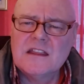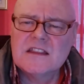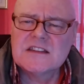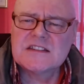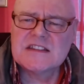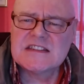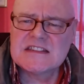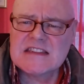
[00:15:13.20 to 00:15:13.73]

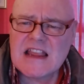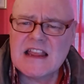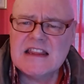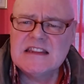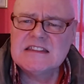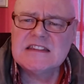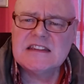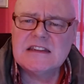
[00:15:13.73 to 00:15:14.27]

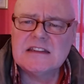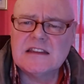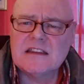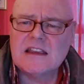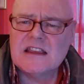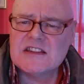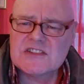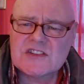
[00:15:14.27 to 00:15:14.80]
society
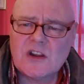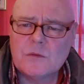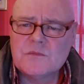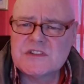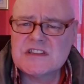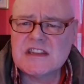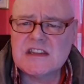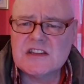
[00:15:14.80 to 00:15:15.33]
at some
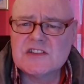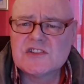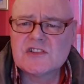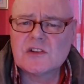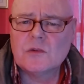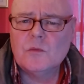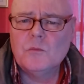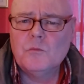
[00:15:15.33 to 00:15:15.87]

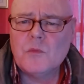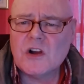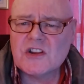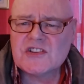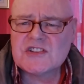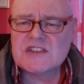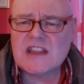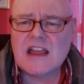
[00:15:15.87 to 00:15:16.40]
stage
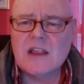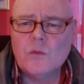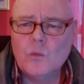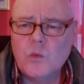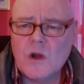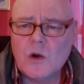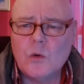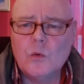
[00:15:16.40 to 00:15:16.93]
must
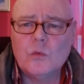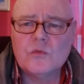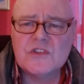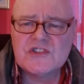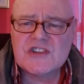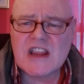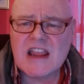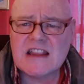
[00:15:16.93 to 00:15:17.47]
and will
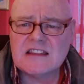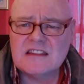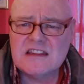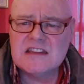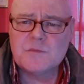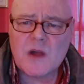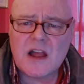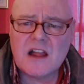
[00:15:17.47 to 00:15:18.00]
reject
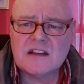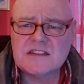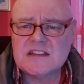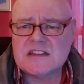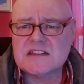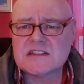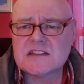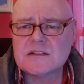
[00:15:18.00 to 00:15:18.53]
these
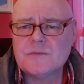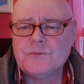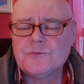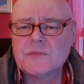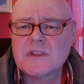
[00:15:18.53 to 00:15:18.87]
parties.